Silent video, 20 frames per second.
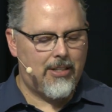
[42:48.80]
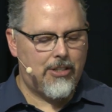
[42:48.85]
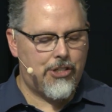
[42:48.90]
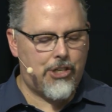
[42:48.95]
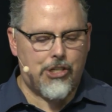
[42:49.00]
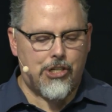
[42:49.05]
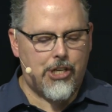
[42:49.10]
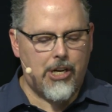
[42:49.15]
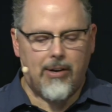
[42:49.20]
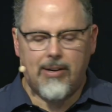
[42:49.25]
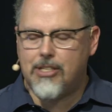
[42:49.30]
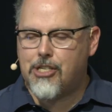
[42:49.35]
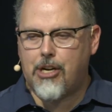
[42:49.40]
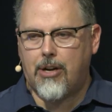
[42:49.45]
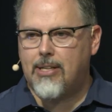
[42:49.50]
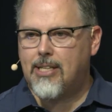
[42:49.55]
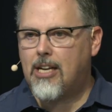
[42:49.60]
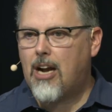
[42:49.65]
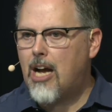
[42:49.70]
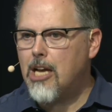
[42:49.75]
Just sharing,
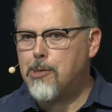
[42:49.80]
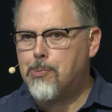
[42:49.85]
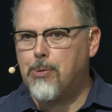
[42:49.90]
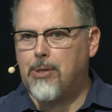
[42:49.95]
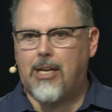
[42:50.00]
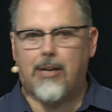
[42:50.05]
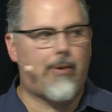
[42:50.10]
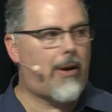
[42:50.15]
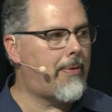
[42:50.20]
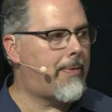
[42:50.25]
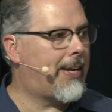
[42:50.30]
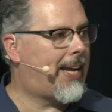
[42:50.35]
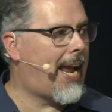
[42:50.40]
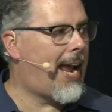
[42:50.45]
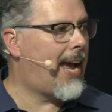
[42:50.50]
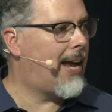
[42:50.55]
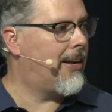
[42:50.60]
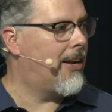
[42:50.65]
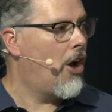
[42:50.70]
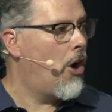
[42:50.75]
sharing the gospel any way we
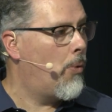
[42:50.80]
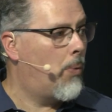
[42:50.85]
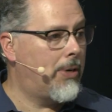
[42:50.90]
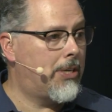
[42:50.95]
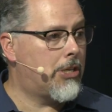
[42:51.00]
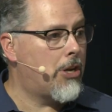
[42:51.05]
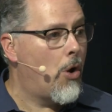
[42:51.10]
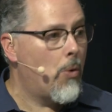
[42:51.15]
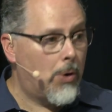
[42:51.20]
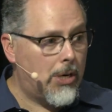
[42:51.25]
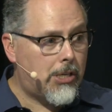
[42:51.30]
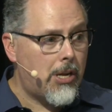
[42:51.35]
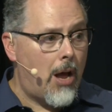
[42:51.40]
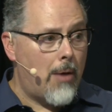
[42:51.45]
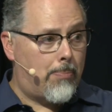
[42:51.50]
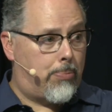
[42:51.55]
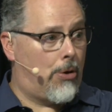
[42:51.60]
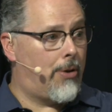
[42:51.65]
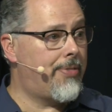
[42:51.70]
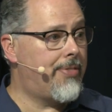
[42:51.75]
can. We're just, we're just
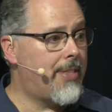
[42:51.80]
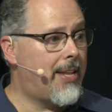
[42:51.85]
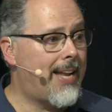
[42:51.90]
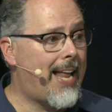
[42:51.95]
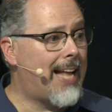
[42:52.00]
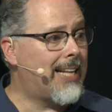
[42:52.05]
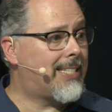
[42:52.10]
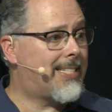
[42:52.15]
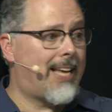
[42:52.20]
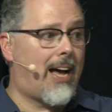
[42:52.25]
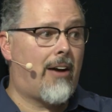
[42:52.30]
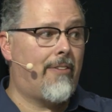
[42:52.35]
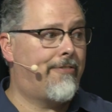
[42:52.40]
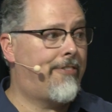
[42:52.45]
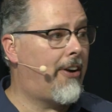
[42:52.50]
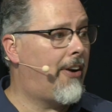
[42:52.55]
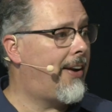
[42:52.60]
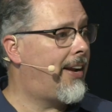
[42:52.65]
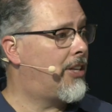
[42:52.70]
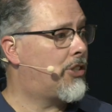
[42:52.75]
putting the nets out
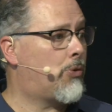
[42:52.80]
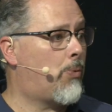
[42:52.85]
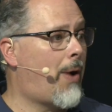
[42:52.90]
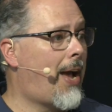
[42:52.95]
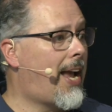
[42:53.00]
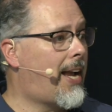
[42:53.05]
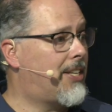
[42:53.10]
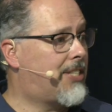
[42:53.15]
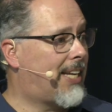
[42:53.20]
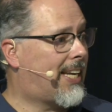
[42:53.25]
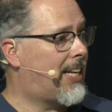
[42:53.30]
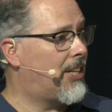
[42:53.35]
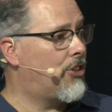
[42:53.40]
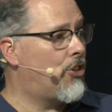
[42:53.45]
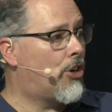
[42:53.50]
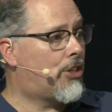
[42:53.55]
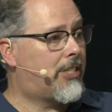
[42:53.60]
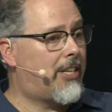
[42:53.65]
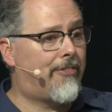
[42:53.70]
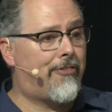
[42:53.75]
various ways. It can
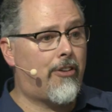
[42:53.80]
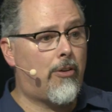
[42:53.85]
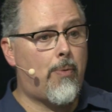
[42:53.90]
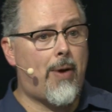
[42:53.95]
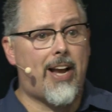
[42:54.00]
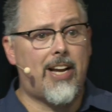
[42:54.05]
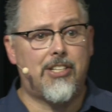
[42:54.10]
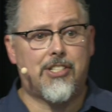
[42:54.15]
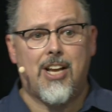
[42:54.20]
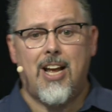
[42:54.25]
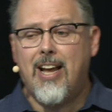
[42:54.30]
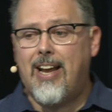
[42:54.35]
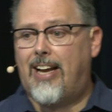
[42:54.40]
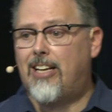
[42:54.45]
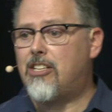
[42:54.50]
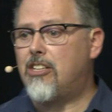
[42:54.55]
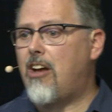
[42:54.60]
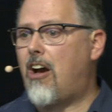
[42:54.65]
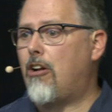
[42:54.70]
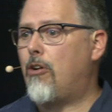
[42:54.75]
look different ways.
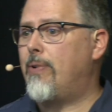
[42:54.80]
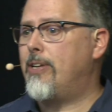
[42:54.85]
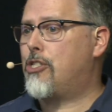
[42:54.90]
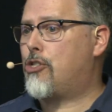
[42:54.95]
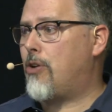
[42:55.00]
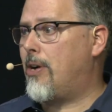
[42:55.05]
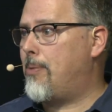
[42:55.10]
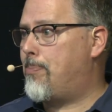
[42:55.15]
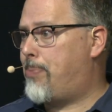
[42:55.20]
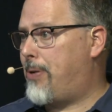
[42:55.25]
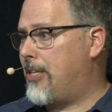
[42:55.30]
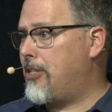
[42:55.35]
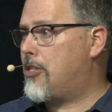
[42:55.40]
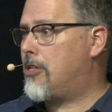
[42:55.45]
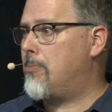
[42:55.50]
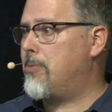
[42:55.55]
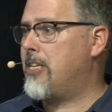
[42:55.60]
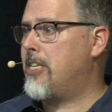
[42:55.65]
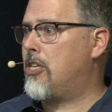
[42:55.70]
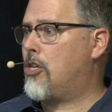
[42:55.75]
It's not always trying to pin
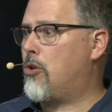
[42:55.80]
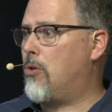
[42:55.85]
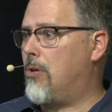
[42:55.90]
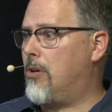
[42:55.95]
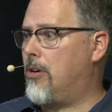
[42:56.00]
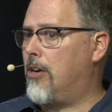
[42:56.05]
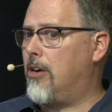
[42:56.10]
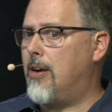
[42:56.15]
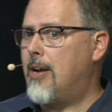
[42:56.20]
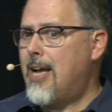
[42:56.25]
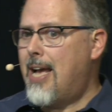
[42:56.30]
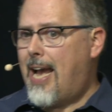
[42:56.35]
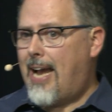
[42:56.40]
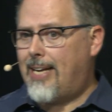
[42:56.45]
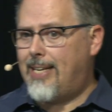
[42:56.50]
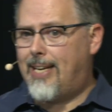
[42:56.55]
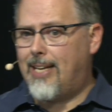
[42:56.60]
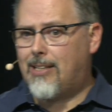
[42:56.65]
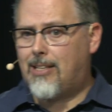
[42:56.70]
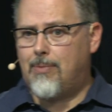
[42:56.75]
somebody in a corner
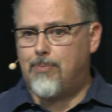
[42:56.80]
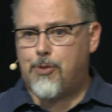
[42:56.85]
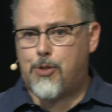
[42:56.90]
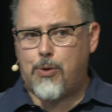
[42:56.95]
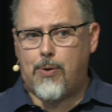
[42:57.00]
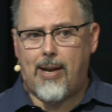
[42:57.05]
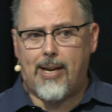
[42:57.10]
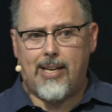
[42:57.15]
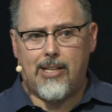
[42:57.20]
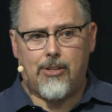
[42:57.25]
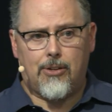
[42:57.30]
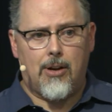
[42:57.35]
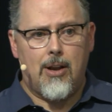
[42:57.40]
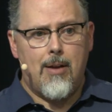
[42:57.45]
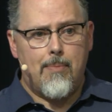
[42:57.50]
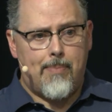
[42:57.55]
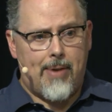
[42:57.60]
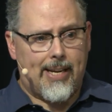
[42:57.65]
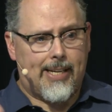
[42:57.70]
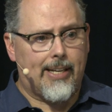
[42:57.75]
and get them to either
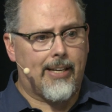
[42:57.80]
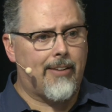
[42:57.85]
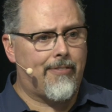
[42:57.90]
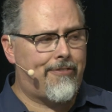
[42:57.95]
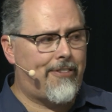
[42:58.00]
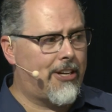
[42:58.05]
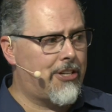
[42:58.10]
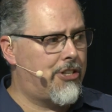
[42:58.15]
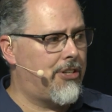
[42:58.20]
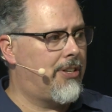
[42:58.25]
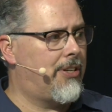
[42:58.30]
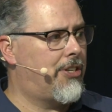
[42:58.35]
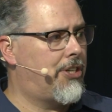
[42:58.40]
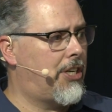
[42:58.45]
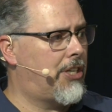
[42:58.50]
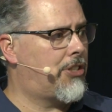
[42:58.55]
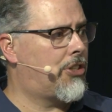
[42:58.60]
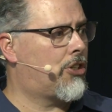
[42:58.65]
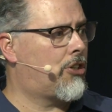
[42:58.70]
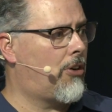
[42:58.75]
make a confession to
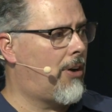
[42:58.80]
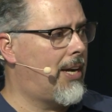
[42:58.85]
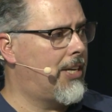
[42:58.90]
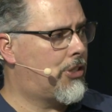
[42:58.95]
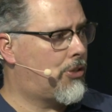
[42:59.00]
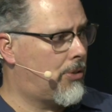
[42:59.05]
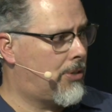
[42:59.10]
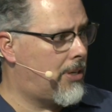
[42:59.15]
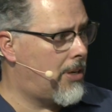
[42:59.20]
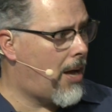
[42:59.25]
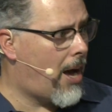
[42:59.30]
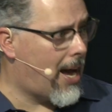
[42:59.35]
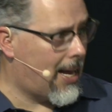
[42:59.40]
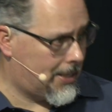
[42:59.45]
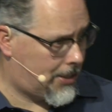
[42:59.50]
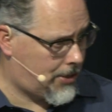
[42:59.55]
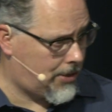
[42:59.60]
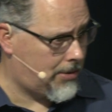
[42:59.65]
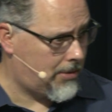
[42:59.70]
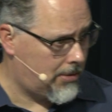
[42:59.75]
Jesus Christ or to
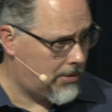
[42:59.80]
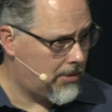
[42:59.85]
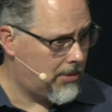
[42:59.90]
not.